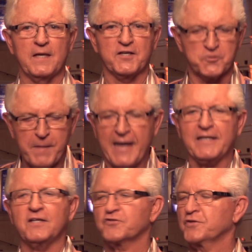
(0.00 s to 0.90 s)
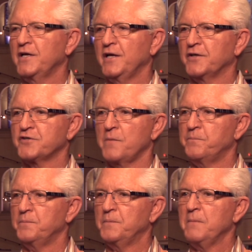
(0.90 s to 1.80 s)
Hispanics, saw
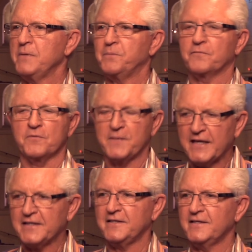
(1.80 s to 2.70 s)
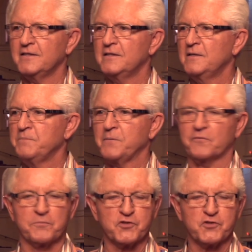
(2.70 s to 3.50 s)
people from India, people from